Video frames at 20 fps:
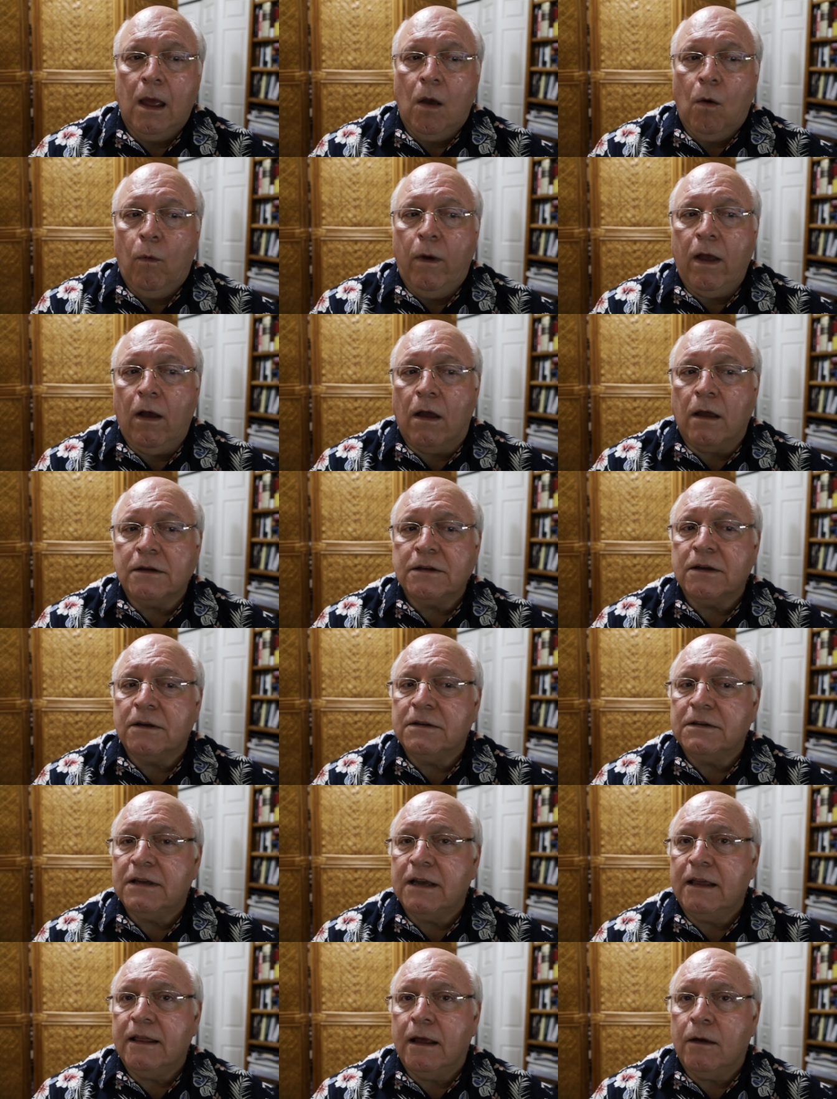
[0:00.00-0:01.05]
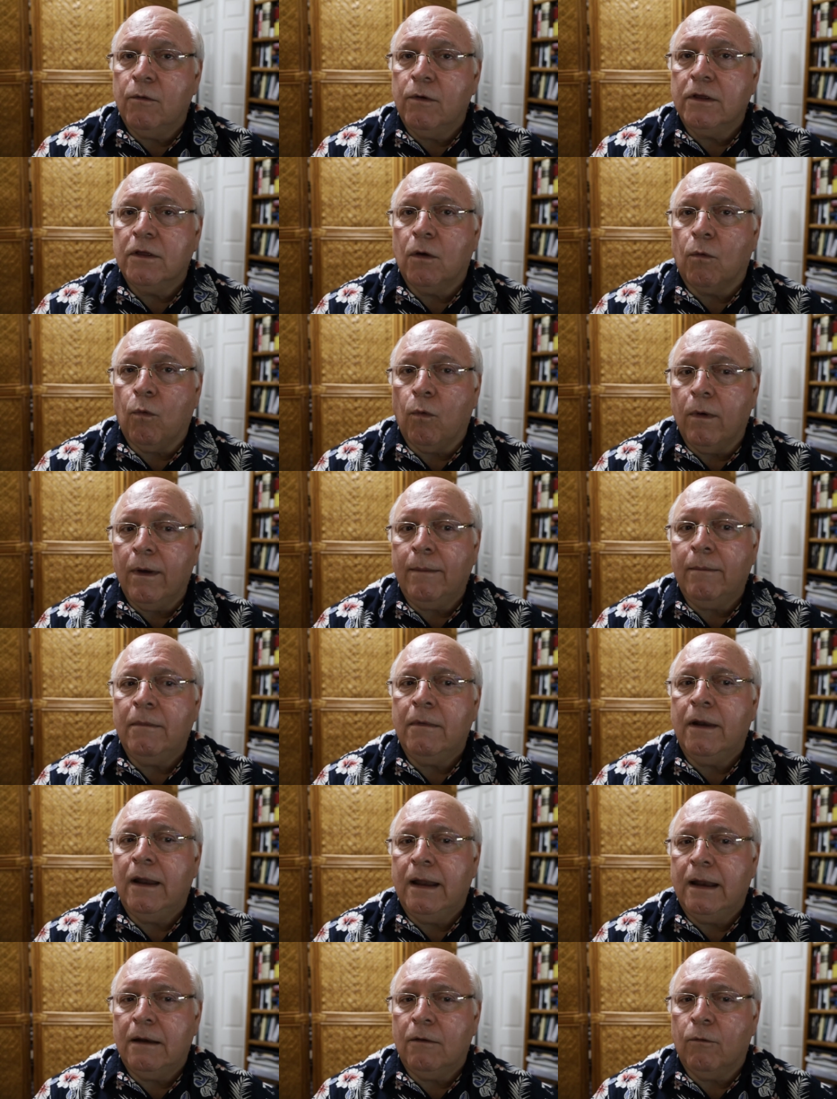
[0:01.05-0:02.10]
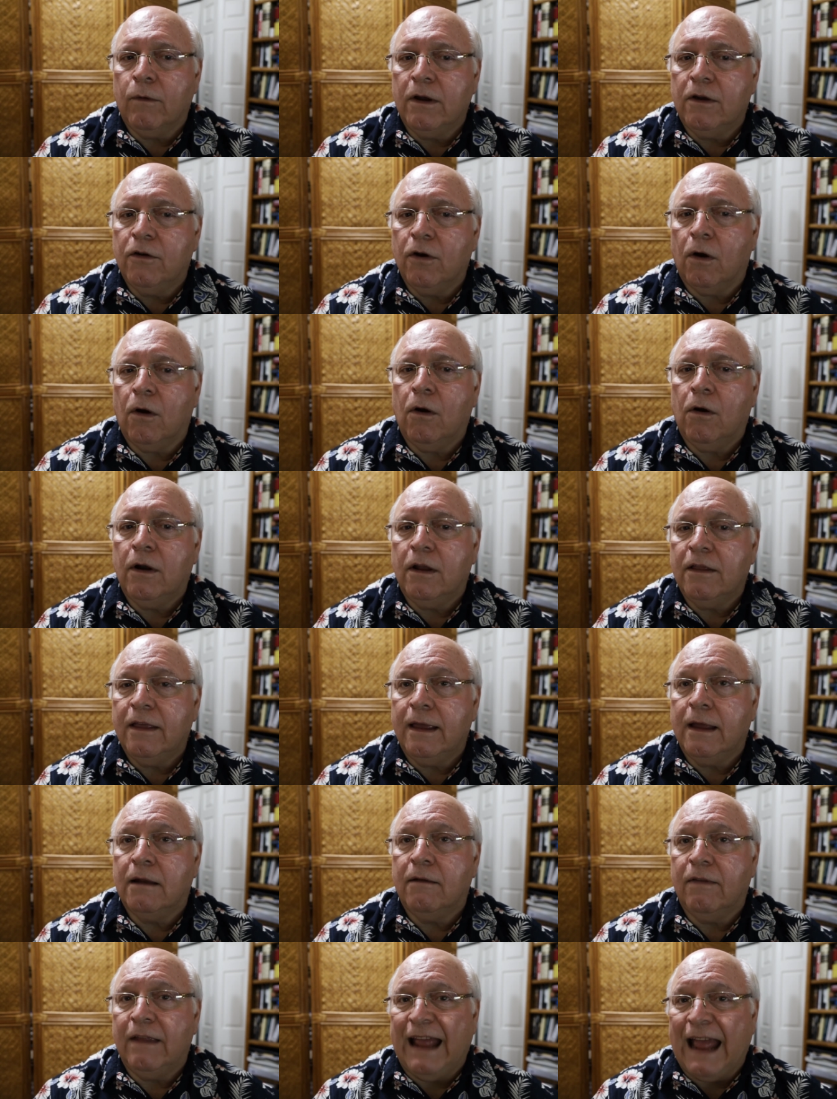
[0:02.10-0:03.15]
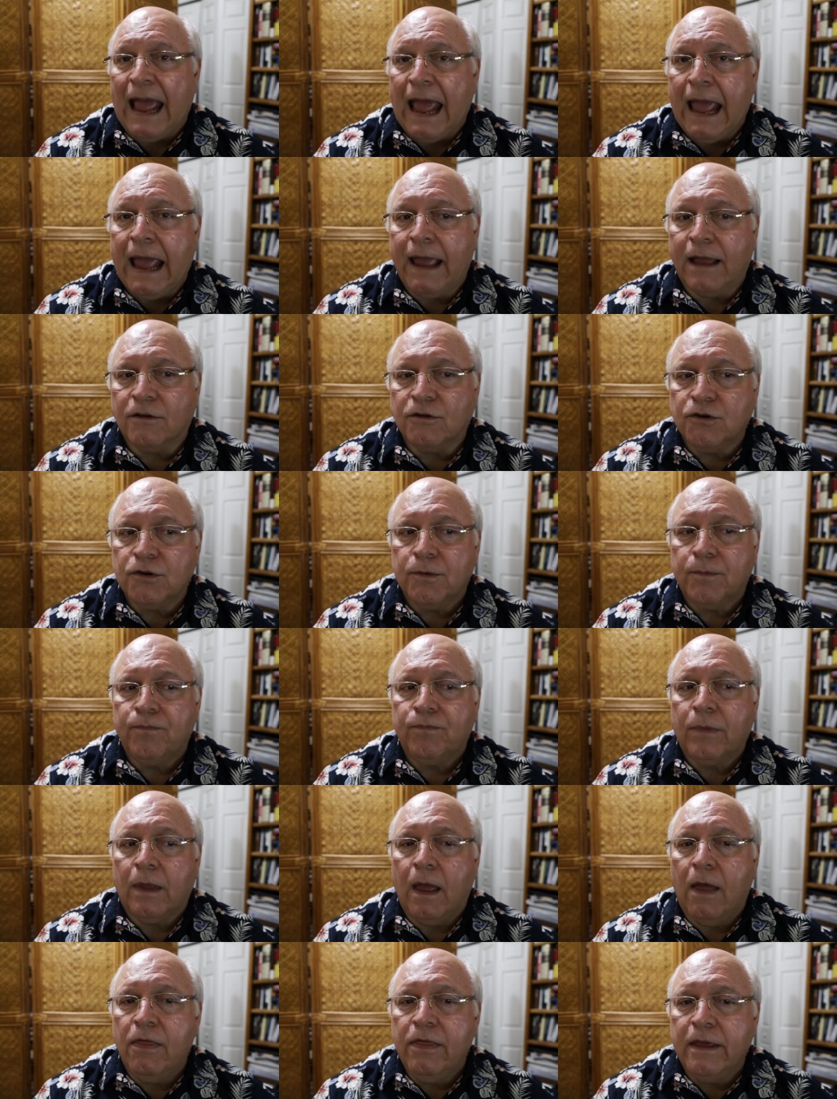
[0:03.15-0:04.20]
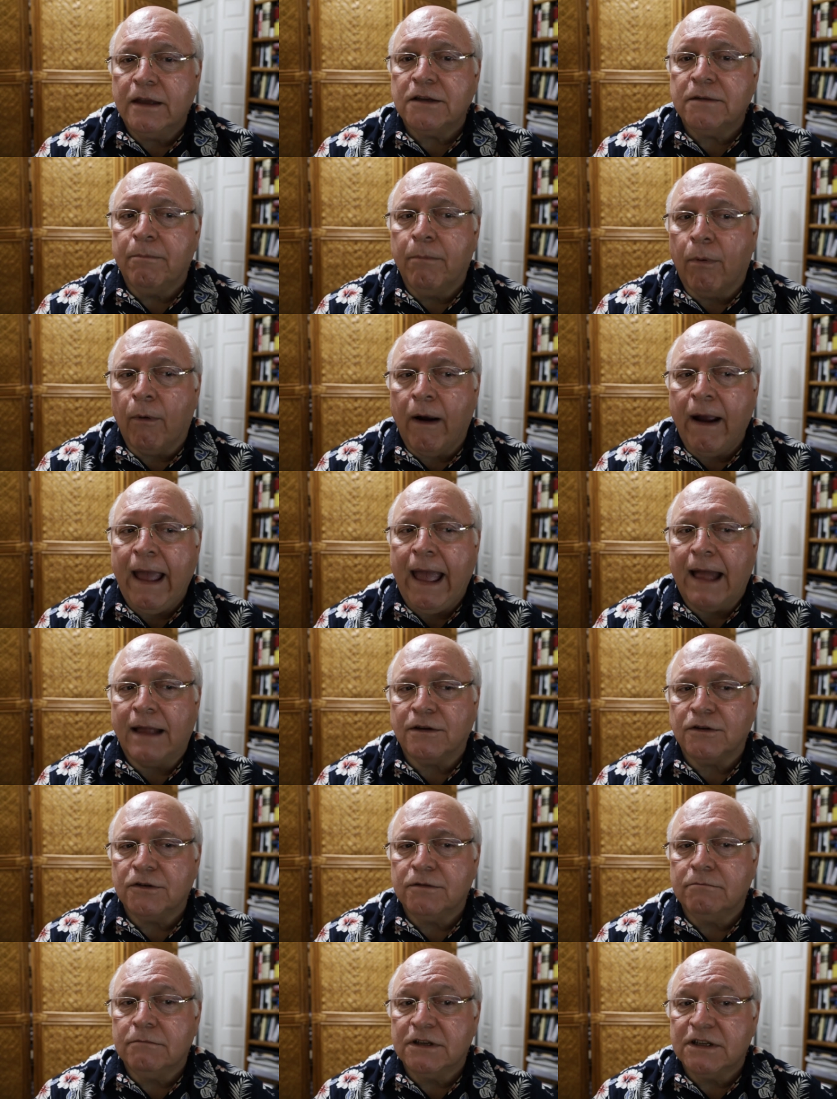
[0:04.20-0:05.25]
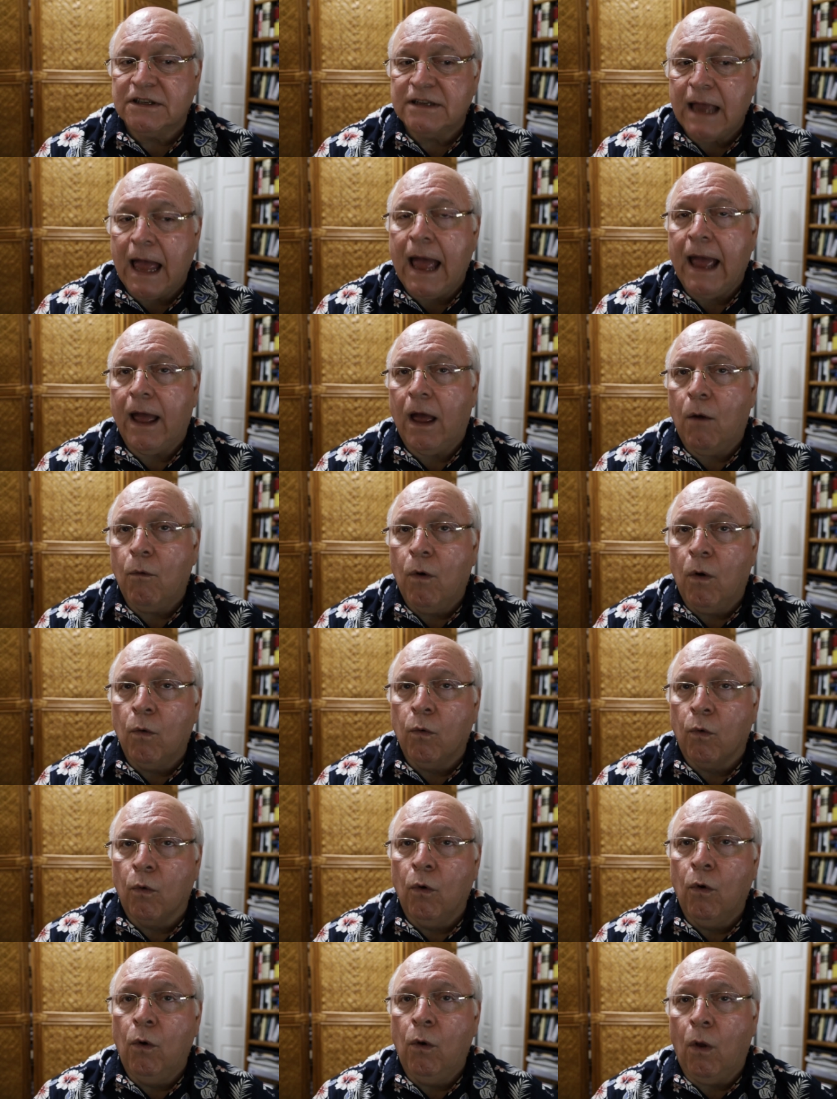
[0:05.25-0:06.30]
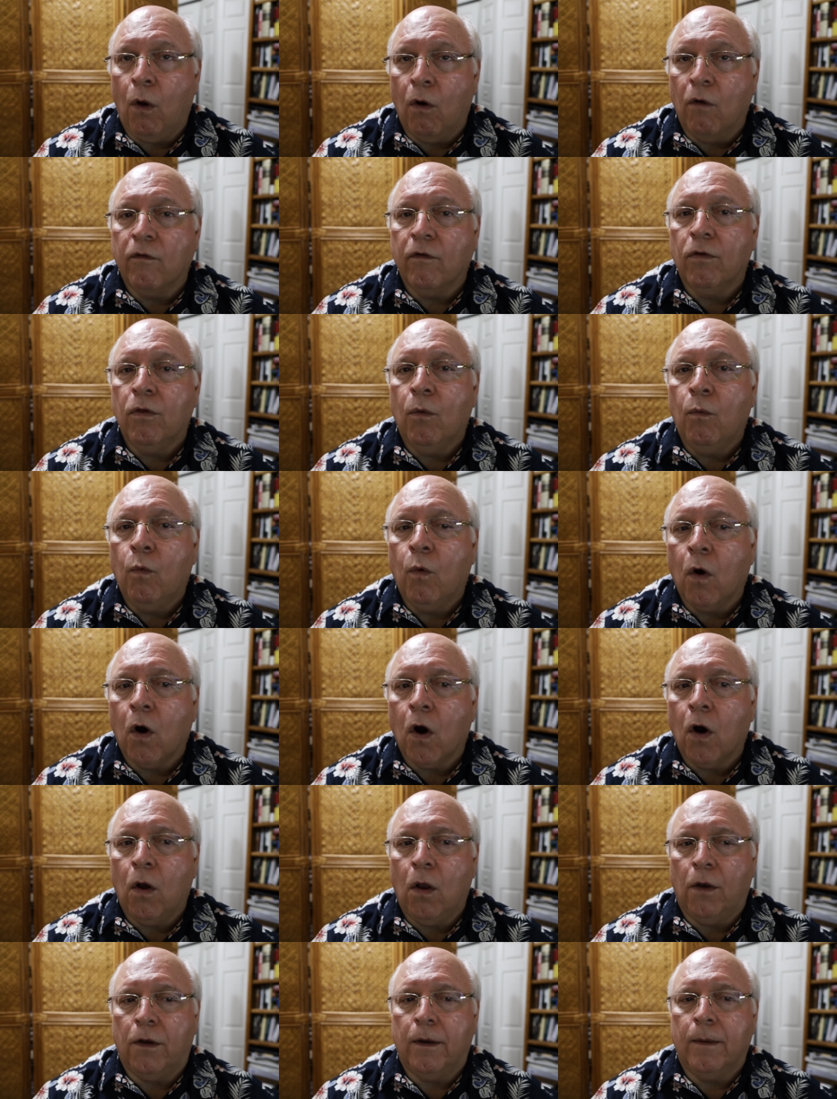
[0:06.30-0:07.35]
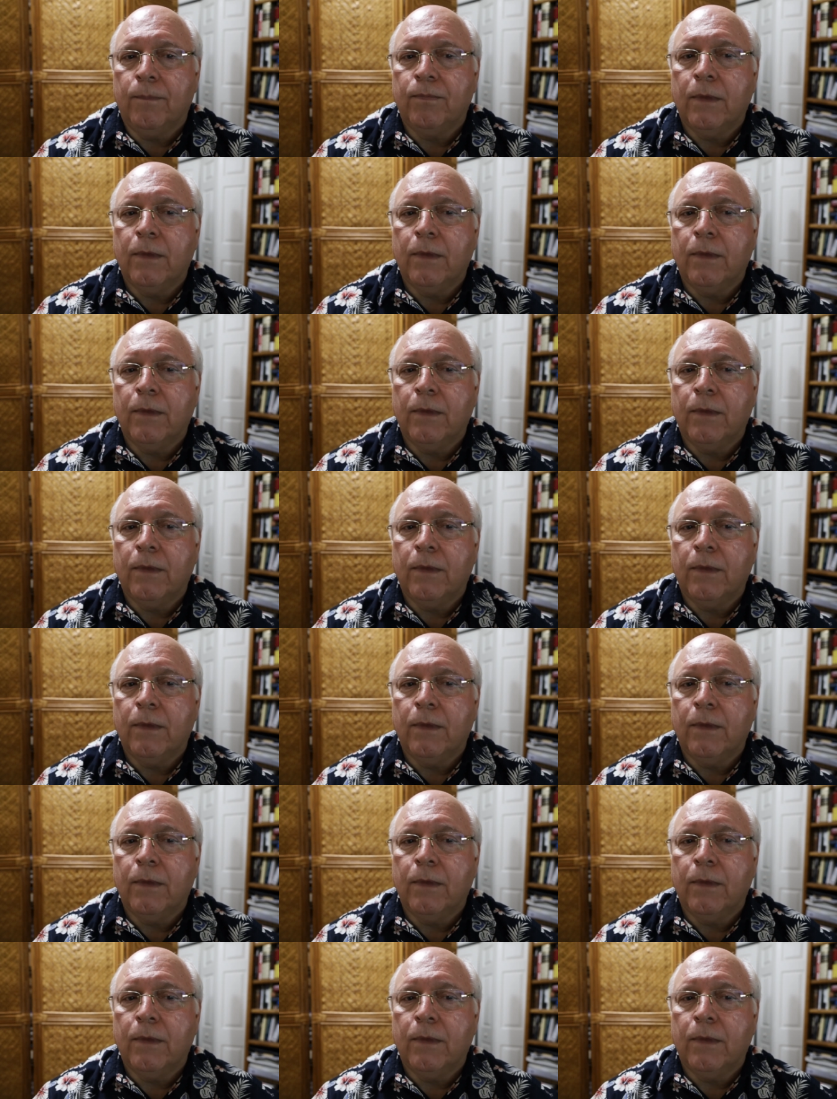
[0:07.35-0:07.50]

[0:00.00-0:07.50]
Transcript: We also see that when the remnant return at the end of the age, this branch, Messiah, will rule over the world.